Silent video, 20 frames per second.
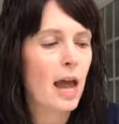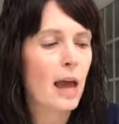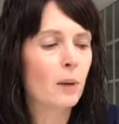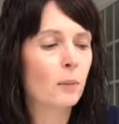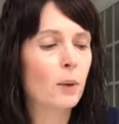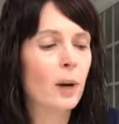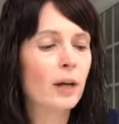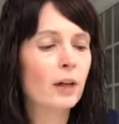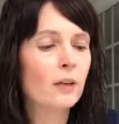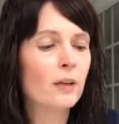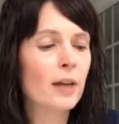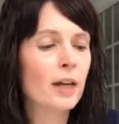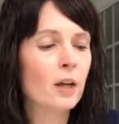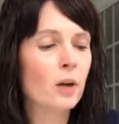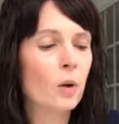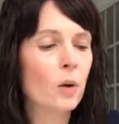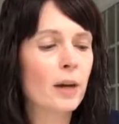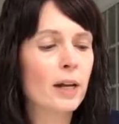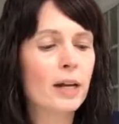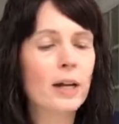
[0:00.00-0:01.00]
What are they
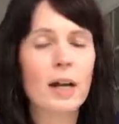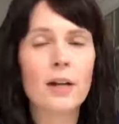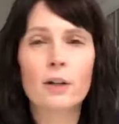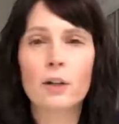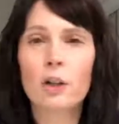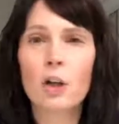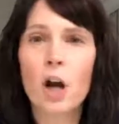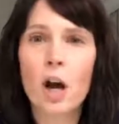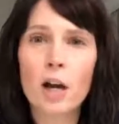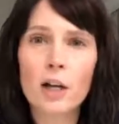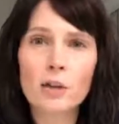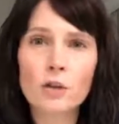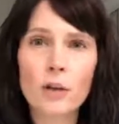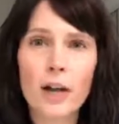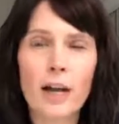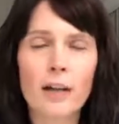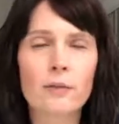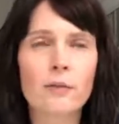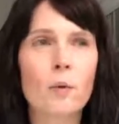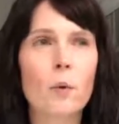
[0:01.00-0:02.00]
going under
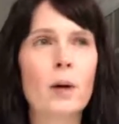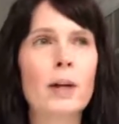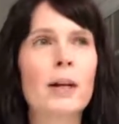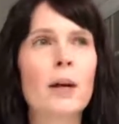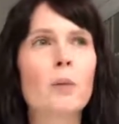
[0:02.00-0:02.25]
contract for?